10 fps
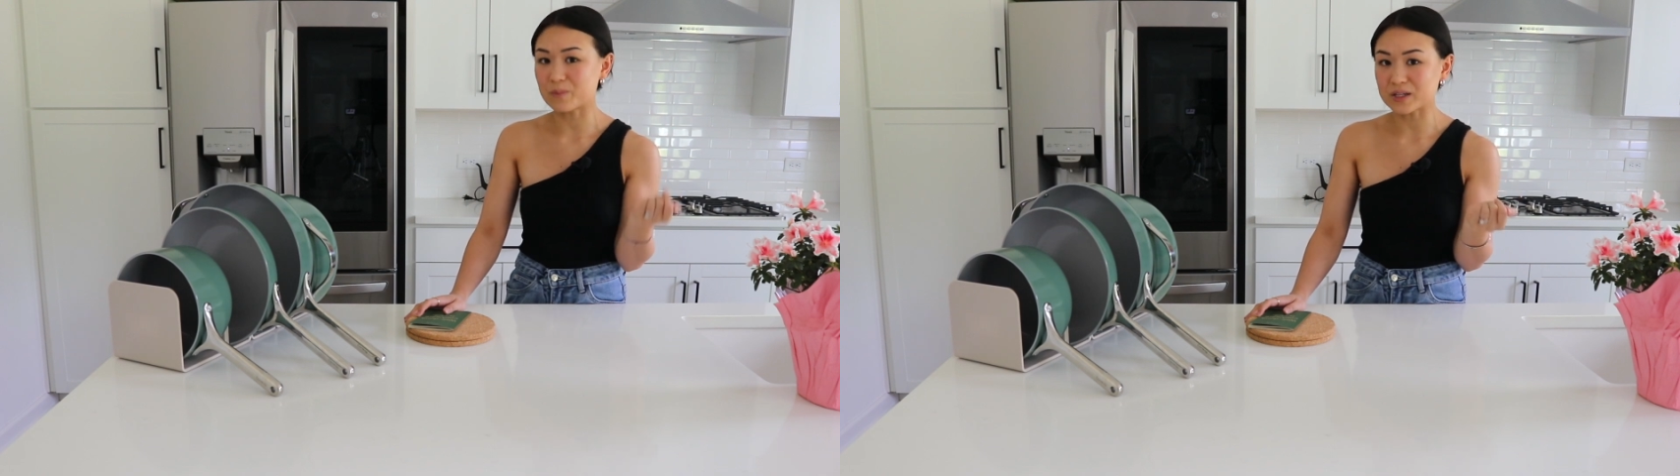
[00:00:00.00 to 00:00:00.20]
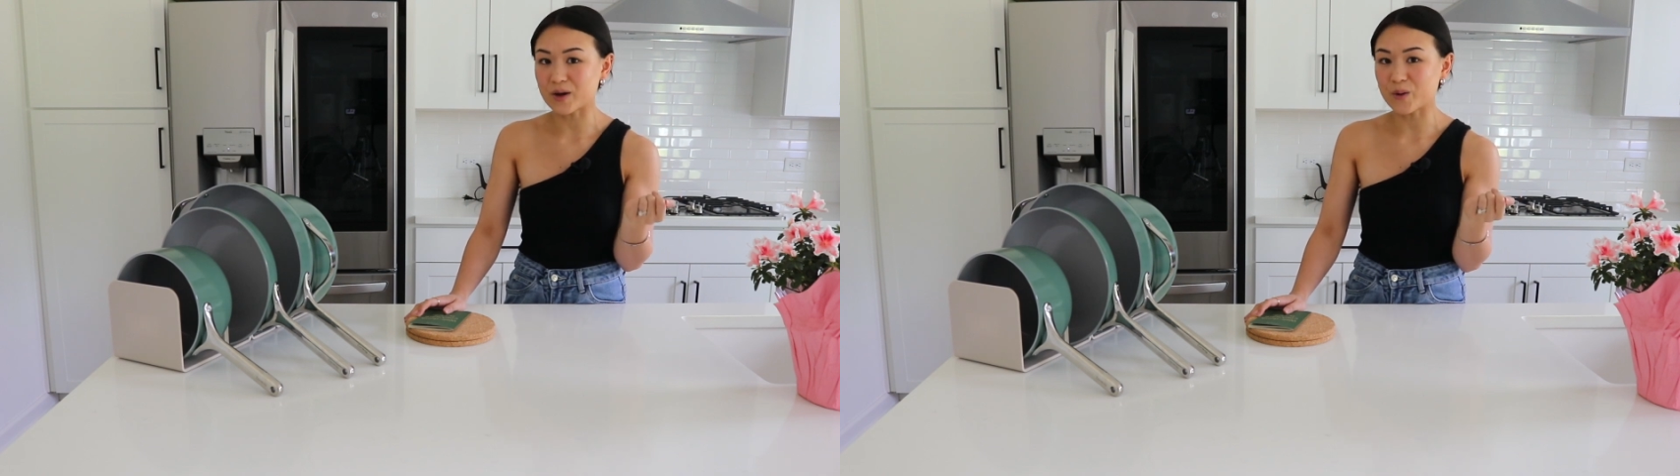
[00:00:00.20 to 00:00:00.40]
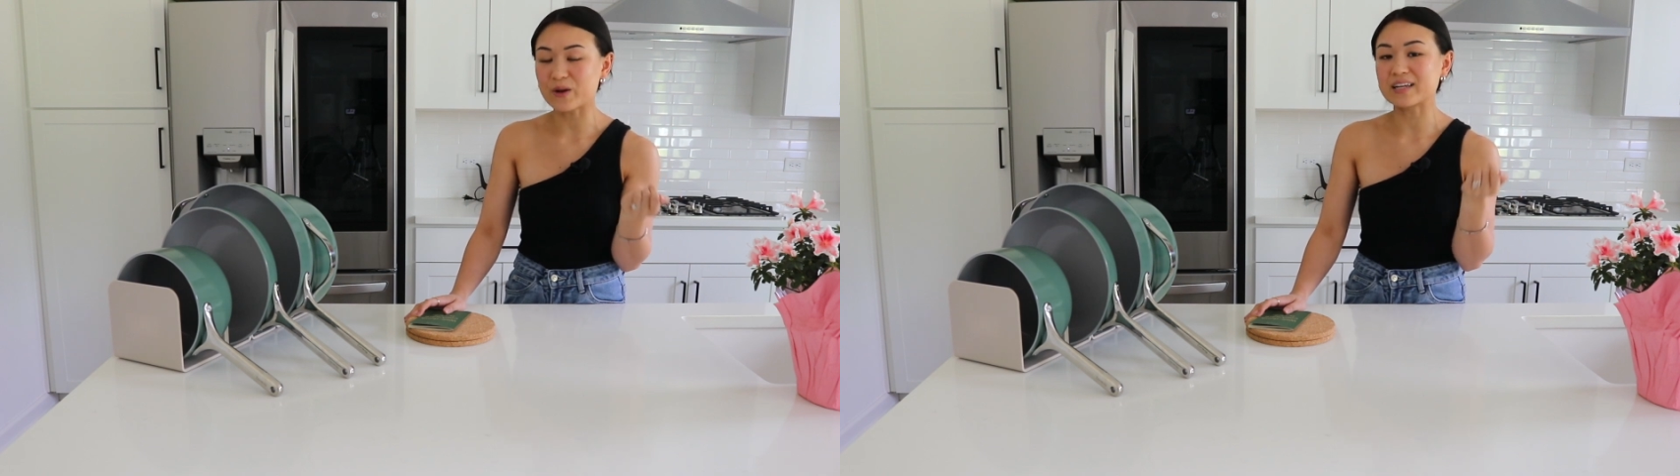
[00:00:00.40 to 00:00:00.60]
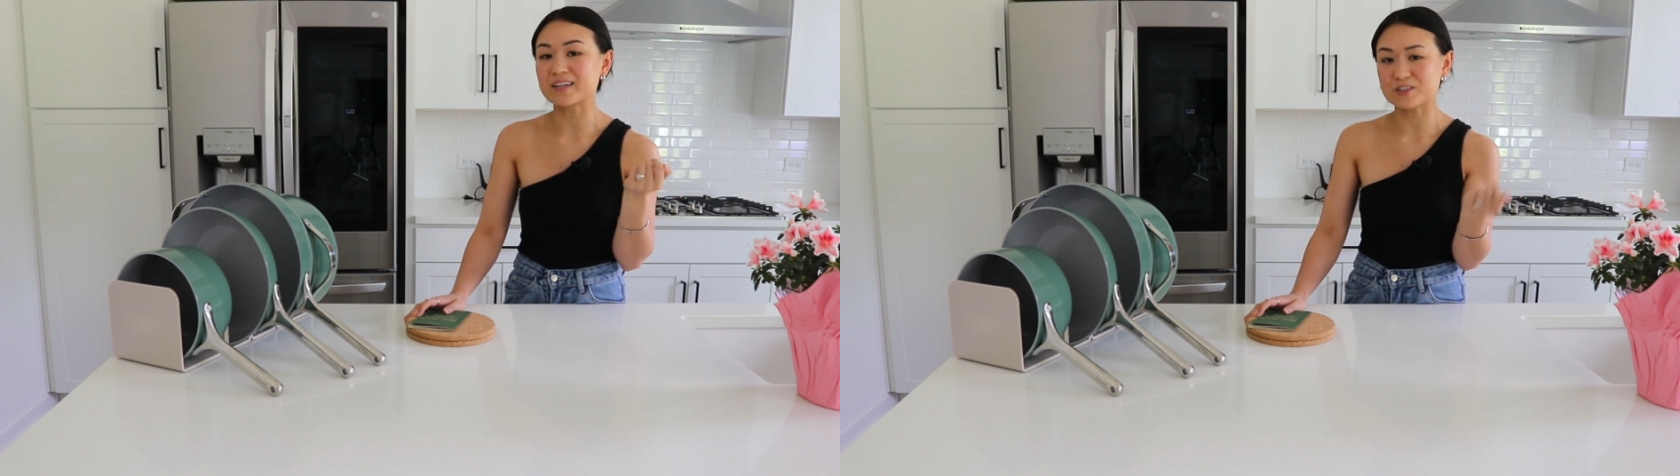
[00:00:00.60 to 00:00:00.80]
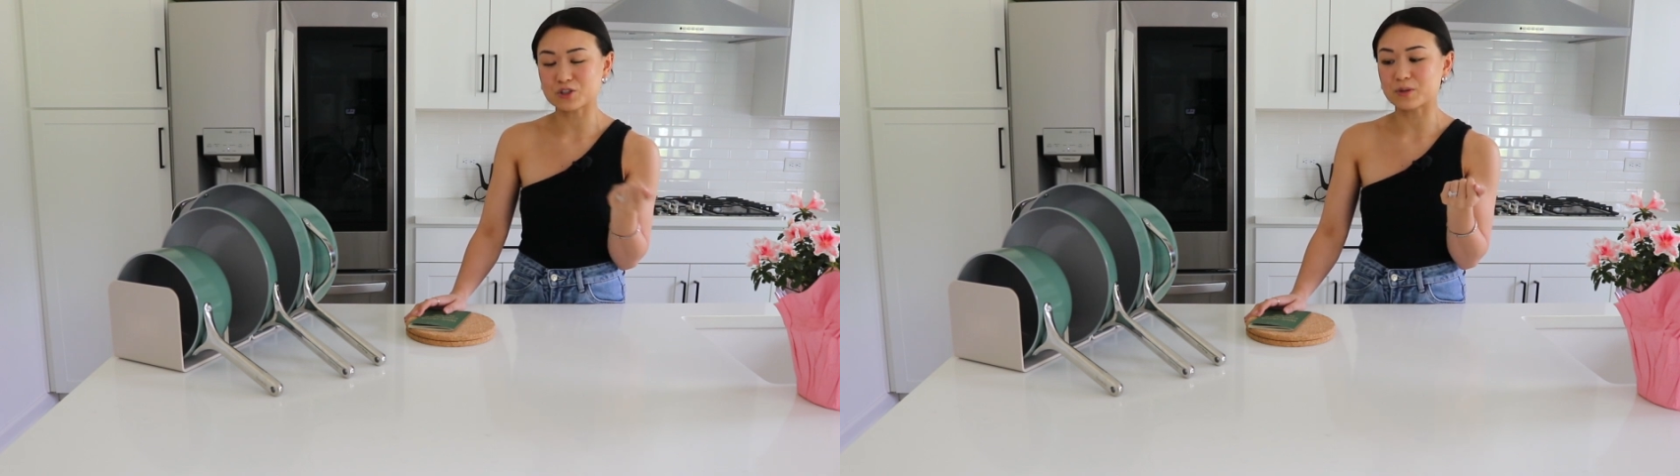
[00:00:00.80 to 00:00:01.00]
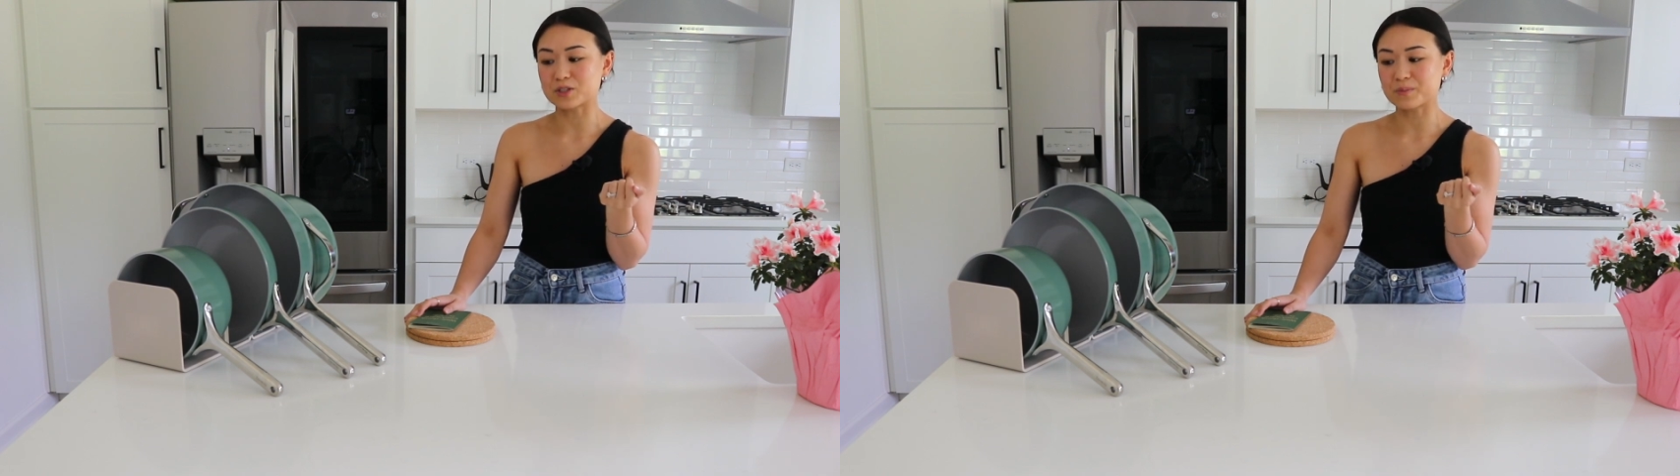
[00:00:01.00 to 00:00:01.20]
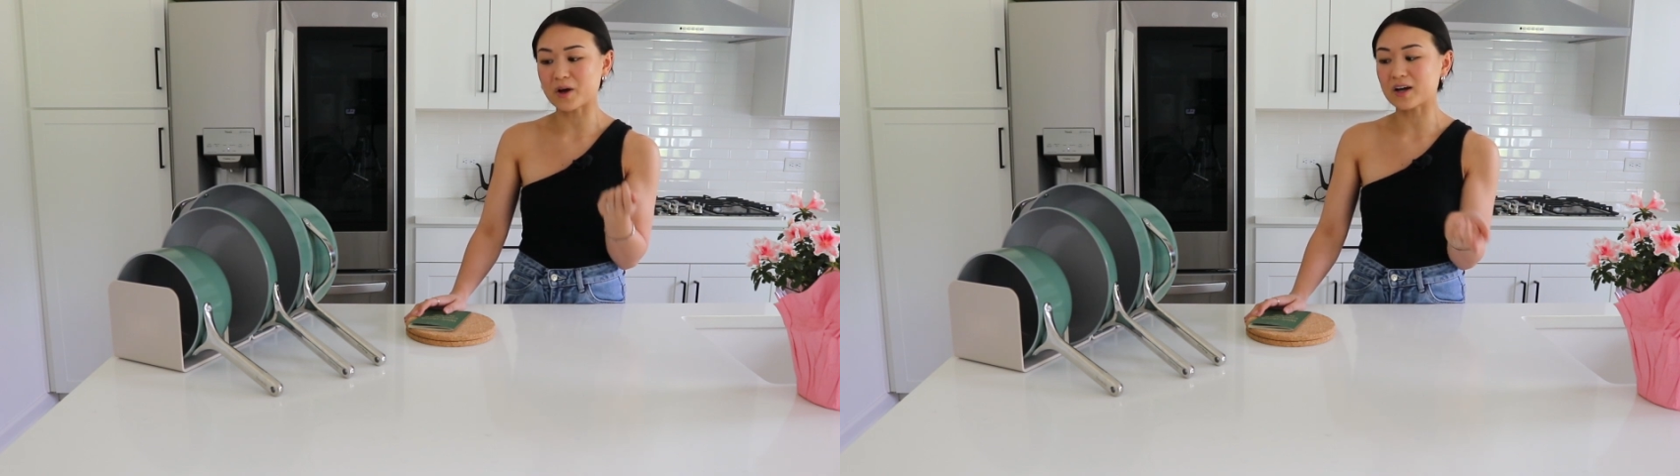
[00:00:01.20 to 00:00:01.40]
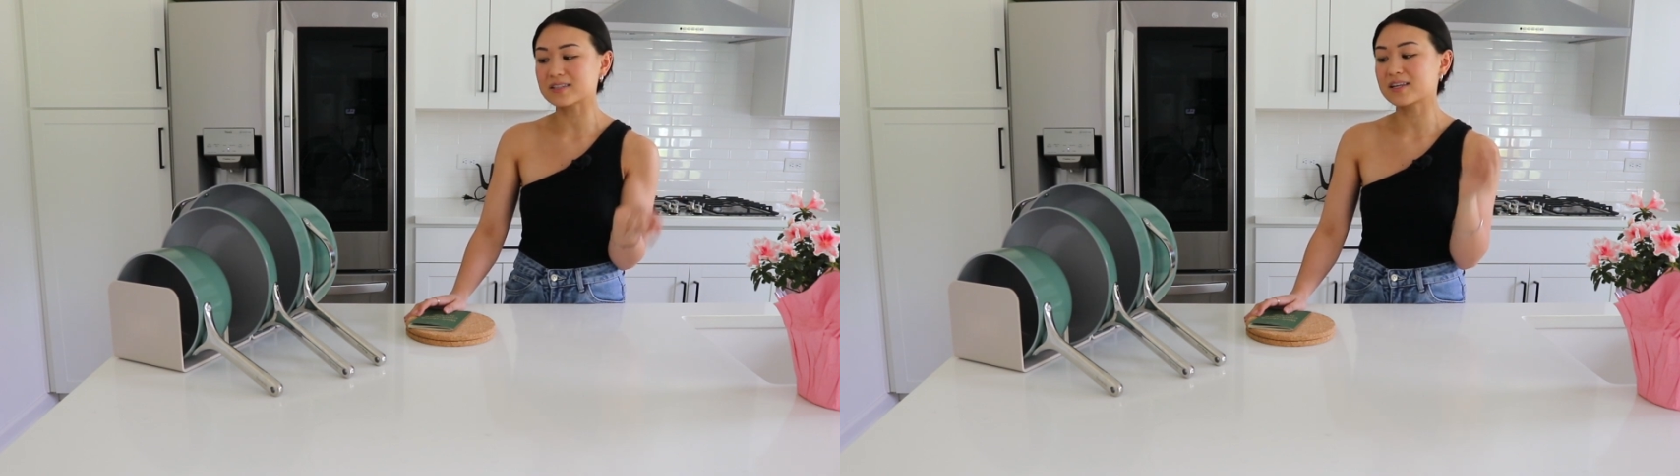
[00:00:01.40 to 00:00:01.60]
below in the description
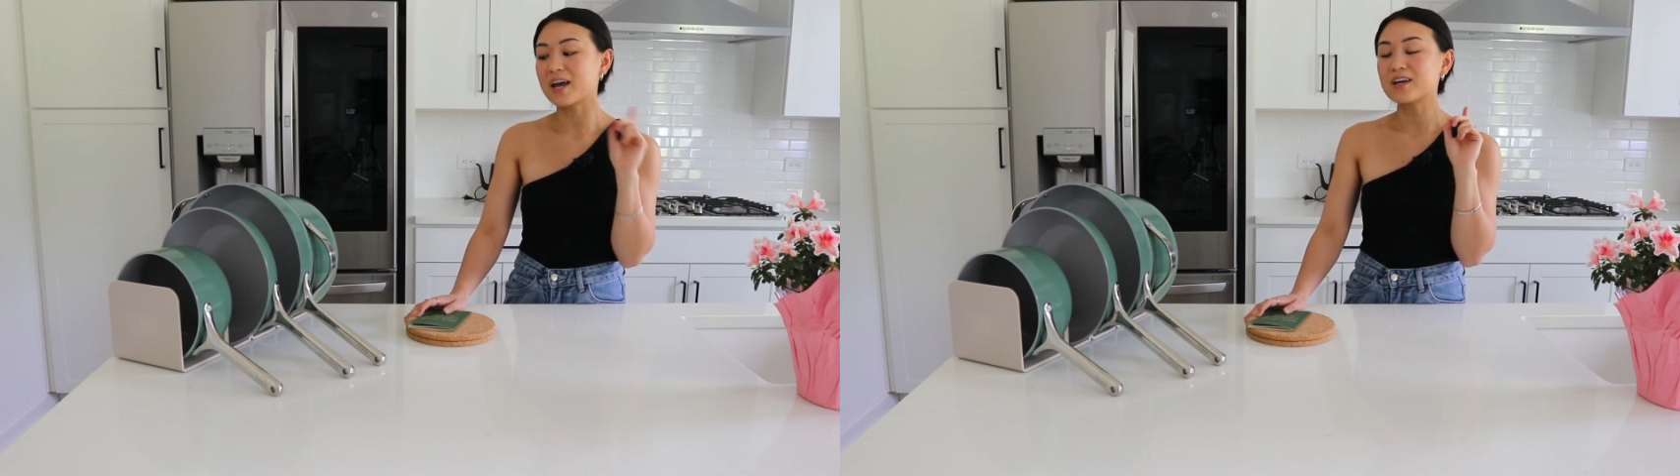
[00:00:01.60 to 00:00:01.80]
box.